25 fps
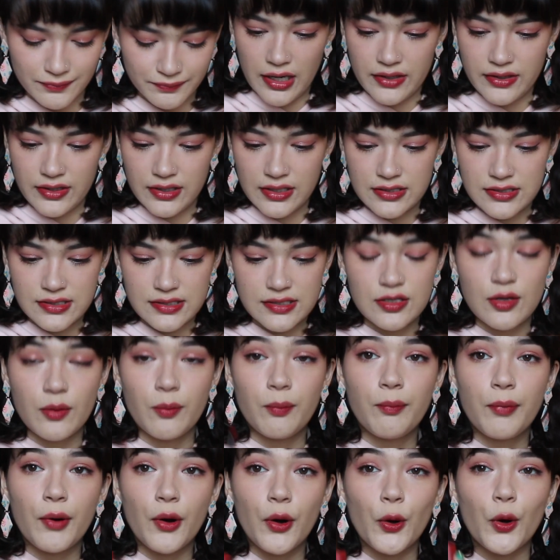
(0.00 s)
I think it's the
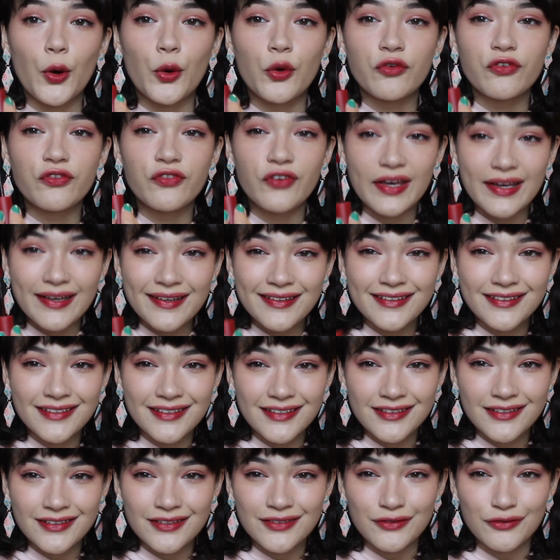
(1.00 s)
perfect
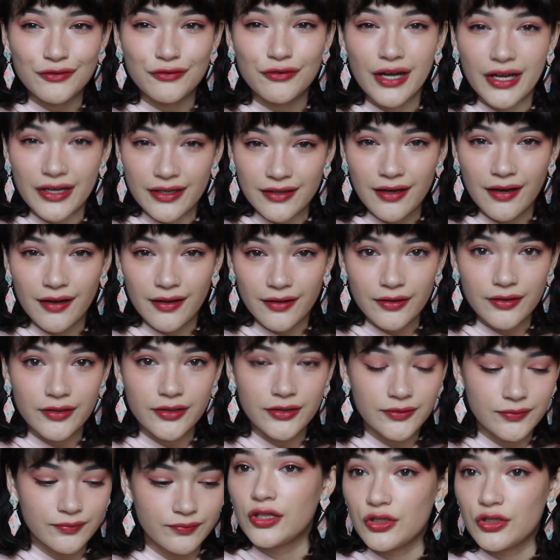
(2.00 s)
red color.